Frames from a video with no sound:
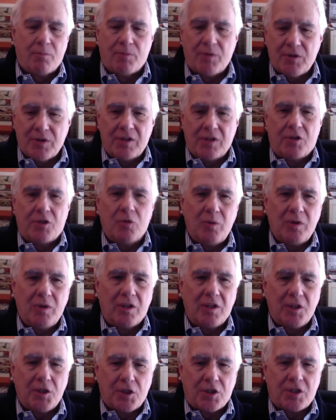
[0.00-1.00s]
You're presented
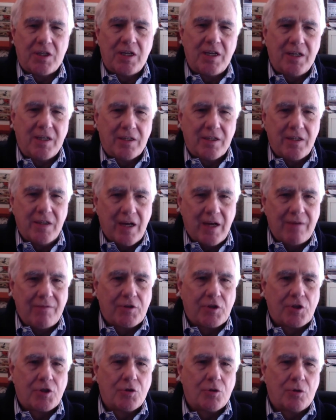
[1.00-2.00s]
with a steak
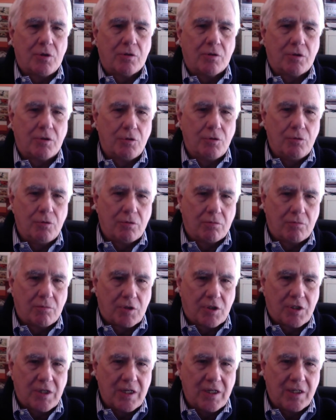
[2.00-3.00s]
knife, sawtooth
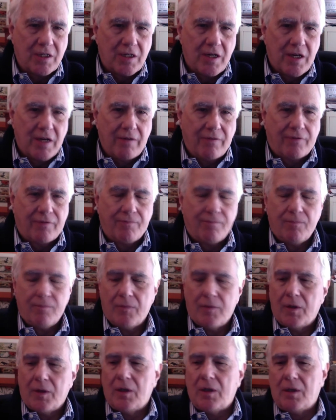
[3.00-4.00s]
steak knife.
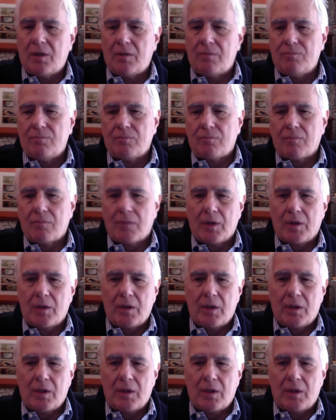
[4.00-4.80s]
Um,